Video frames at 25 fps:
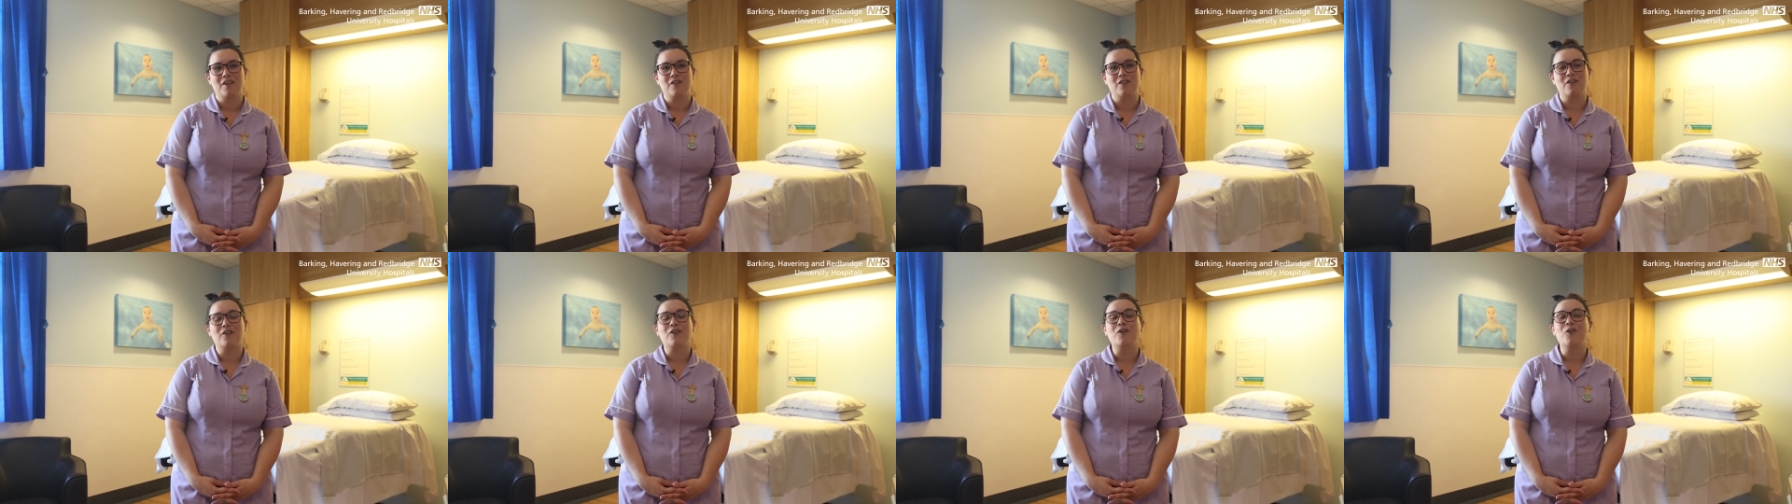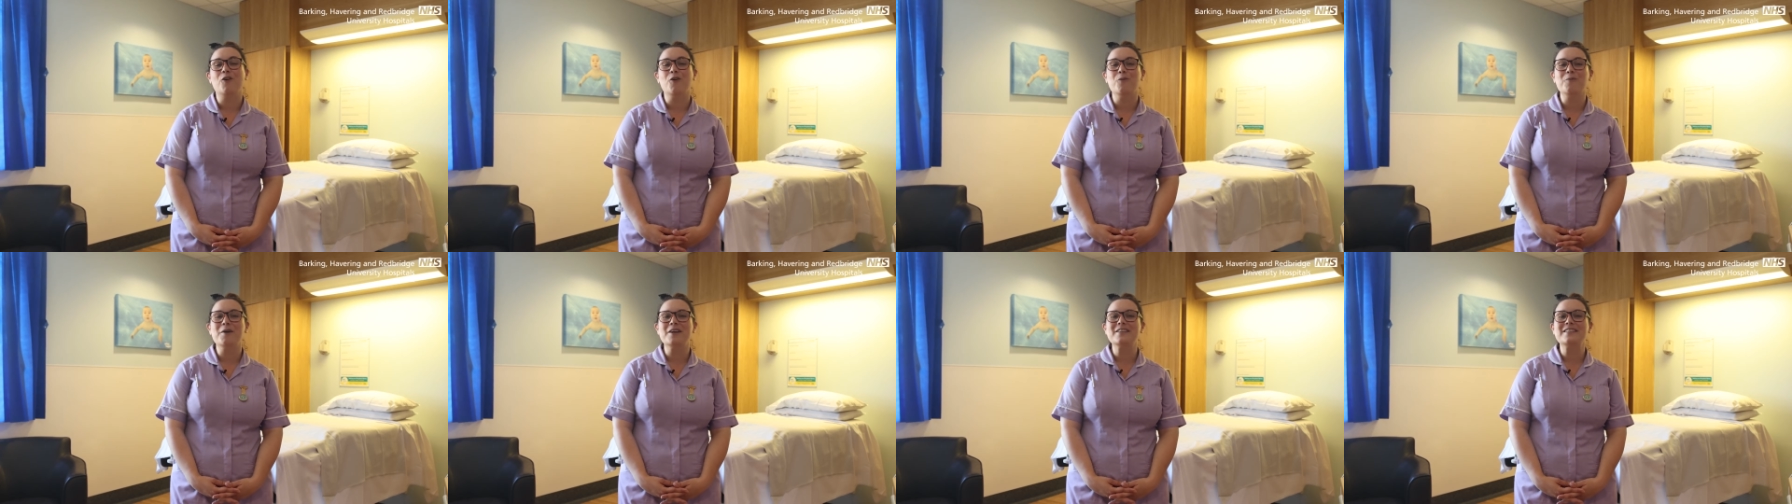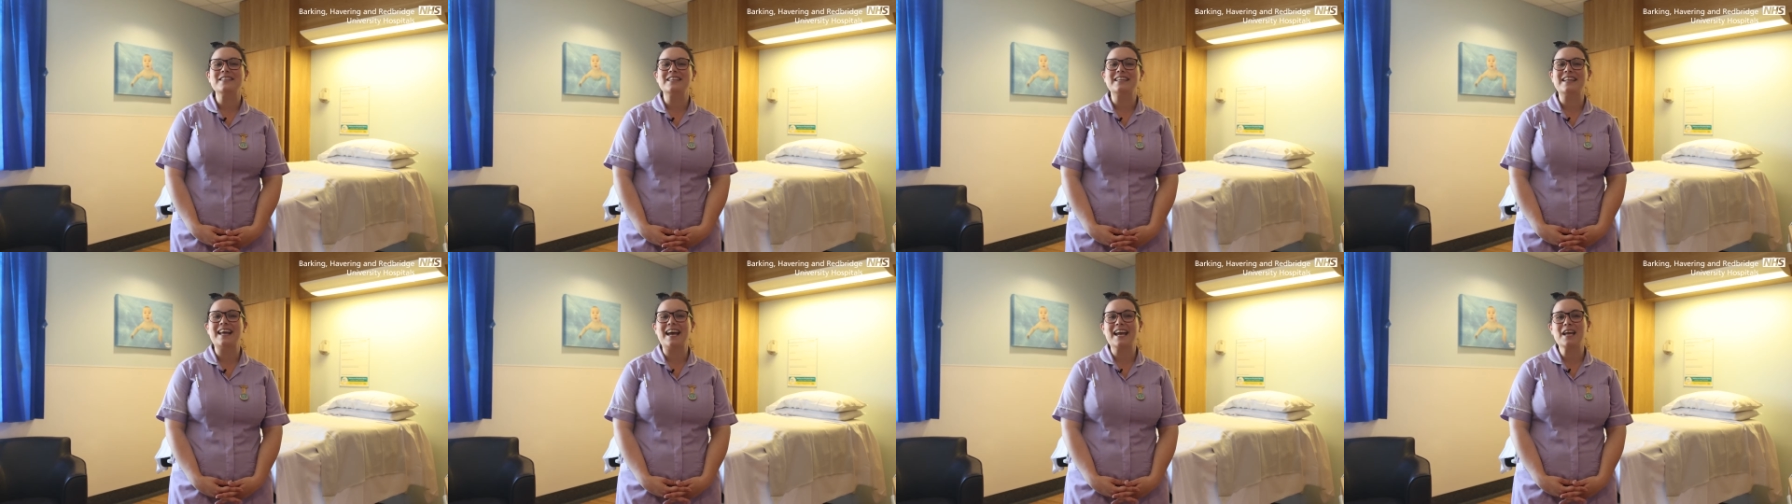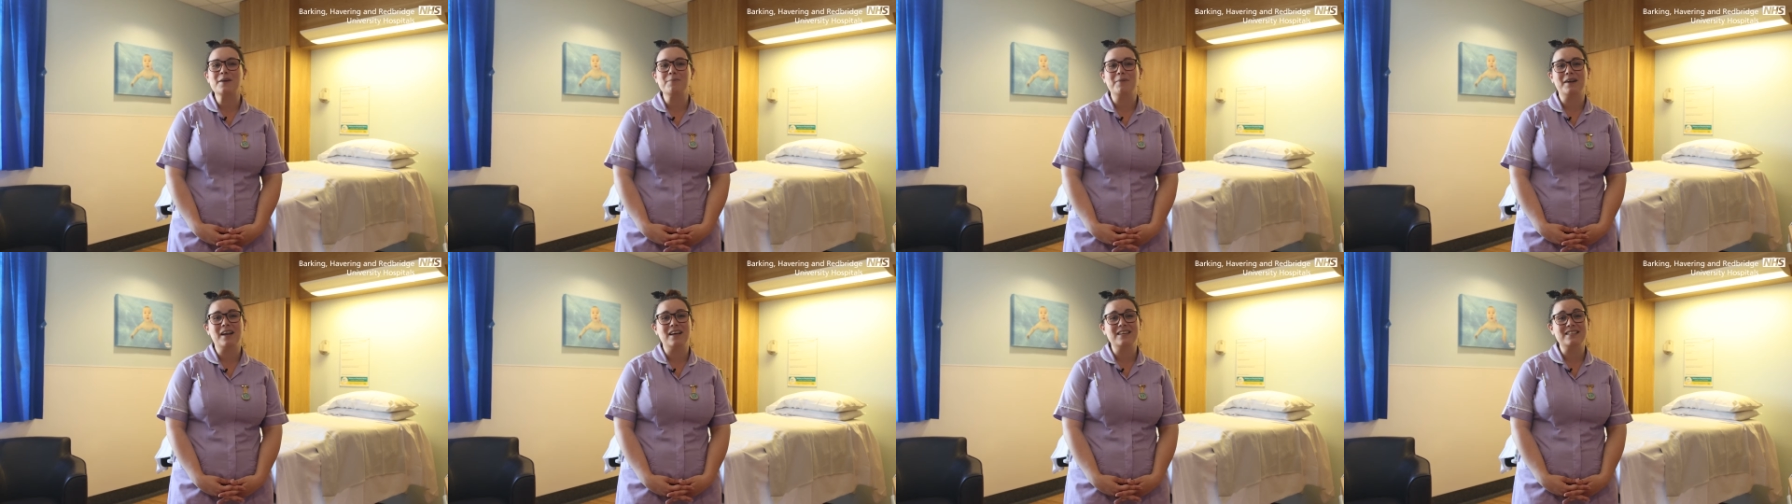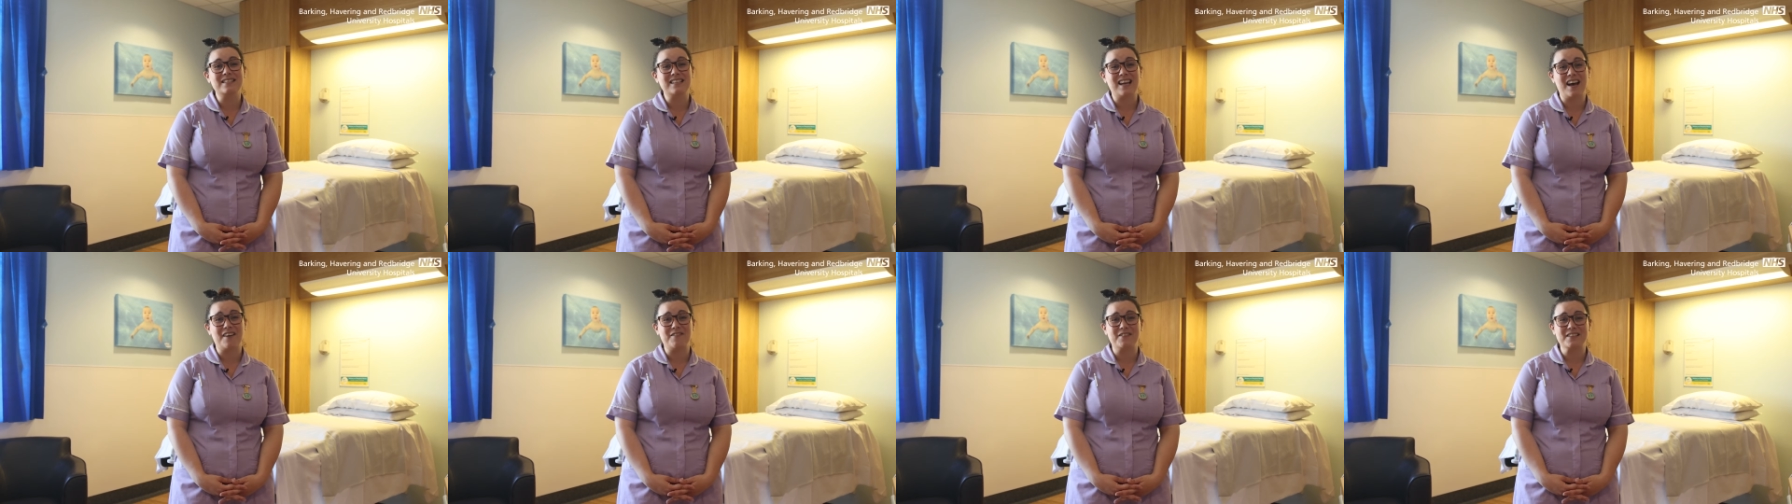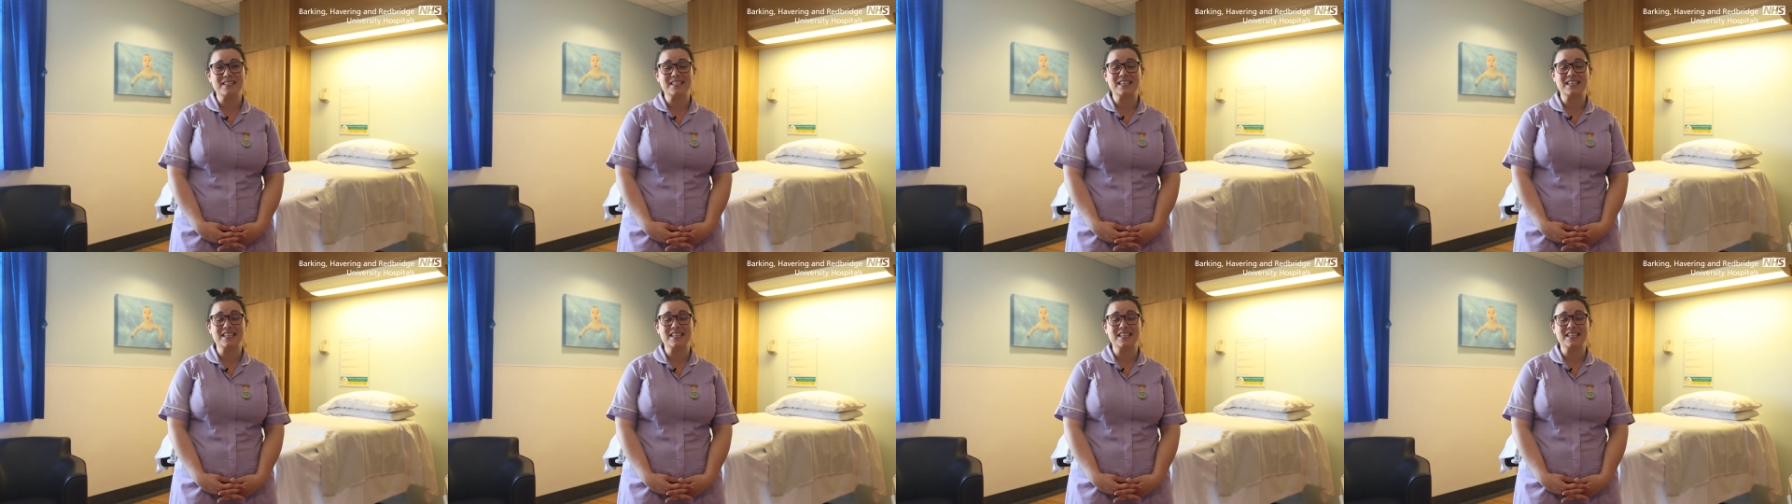The hormones enable us to have a